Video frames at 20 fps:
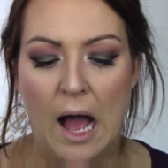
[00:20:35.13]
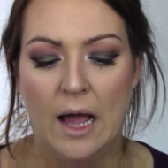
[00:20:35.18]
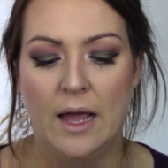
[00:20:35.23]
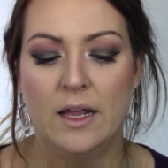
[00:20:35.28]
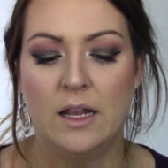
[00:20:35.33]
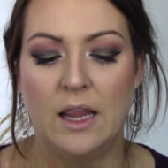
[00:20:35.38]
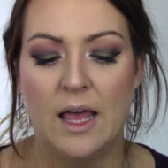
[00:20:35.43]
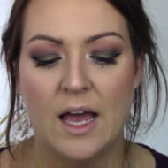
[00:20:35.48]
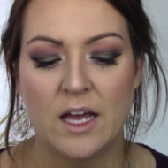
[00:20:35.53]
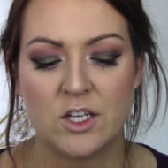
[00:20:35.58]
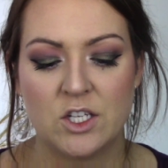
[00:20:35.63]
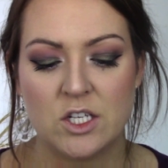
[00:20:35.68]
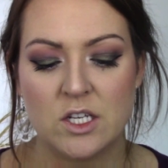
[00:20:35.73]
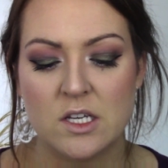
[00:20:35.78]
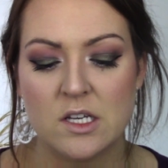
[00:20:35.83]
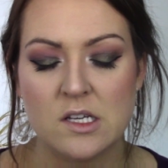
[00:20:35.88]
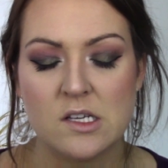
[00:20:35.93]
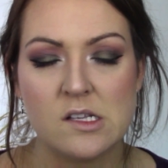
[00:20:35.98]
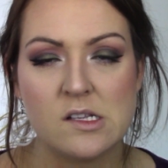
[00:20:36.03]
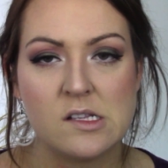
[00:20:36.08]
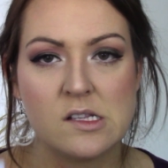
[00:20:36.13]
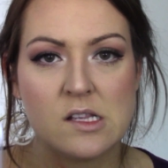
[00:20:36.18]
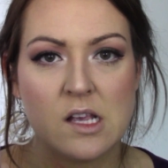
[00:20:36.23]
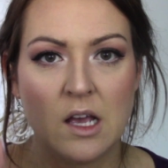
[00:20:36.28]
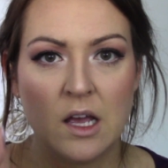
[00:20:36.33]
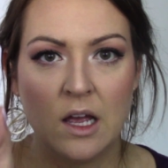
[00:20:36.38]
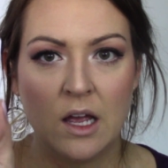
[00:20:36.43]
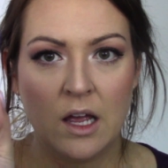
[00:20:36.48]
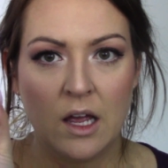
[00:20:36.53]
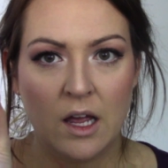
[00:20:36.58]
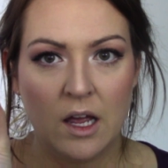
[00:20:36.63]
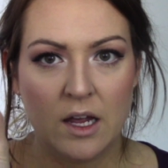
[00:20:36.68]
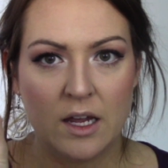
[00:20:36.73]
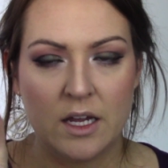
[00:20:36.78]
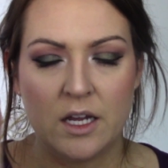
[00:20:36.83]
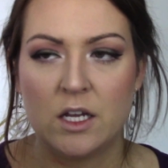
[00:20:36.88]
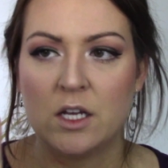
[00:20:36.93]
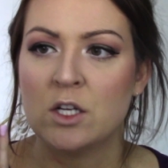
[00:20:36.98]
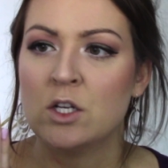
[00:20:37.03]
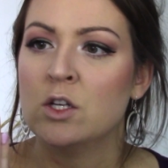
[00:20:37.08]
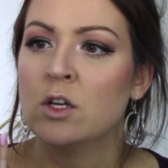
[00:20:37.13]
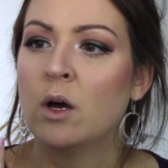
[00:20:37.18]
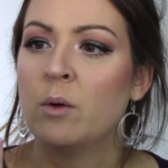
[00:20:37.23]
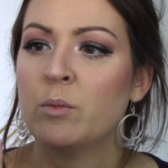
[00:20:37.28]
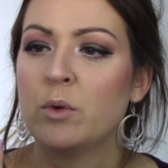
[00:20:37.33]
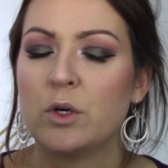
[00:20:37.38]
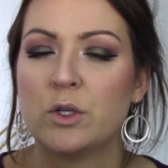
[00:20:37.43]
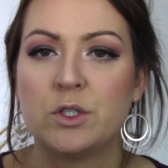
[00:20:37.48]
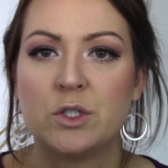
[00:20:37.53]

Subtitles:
eyelashes in number